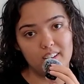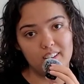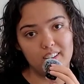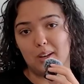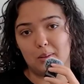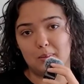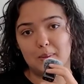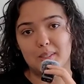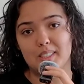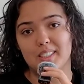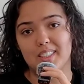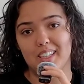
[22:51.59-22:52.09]

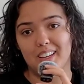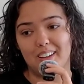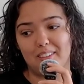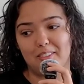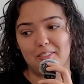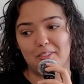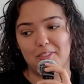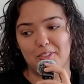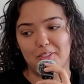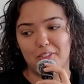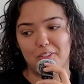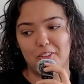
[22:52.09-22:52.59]
I'm set
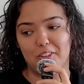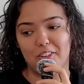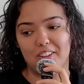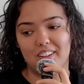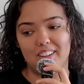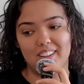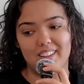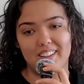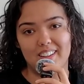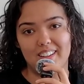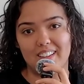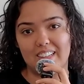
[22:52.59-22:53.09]
for
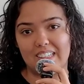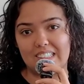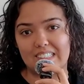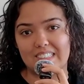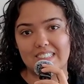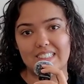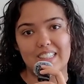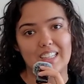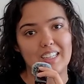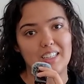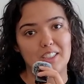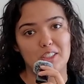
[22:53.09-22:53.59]
at
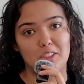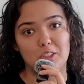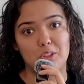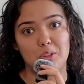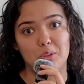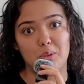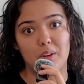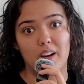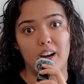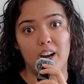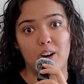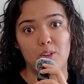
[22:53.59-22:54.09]
least like
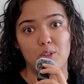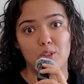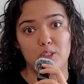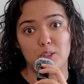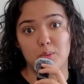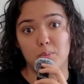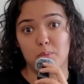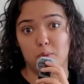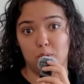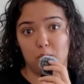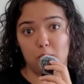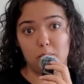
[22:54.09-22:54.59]
2 hours,
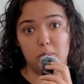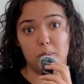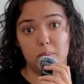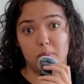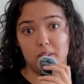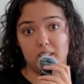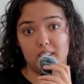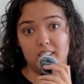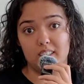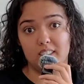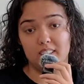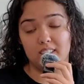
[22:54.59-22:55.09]

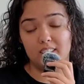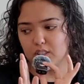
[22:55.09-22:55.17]
probably.